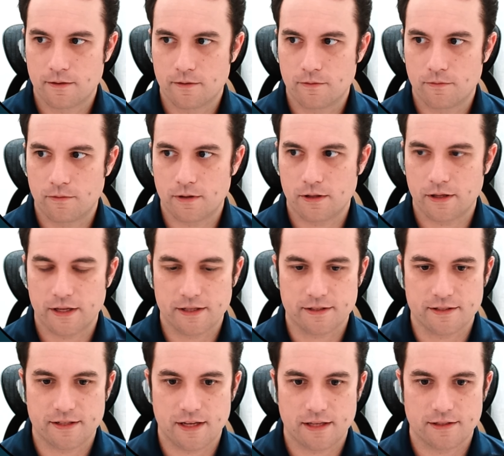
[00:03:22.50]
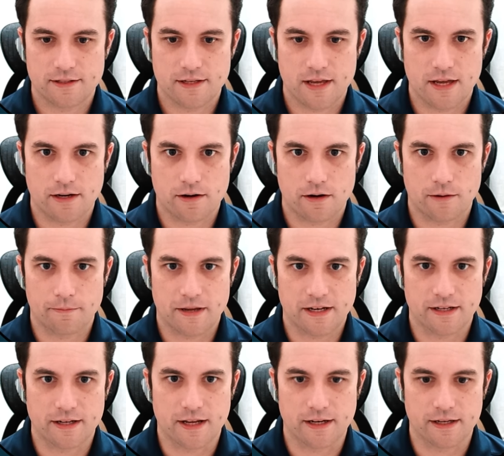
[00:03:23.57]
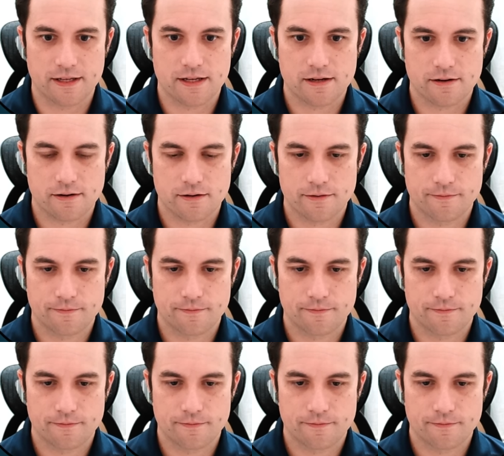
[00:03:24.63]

We'll instantiate our metadata here.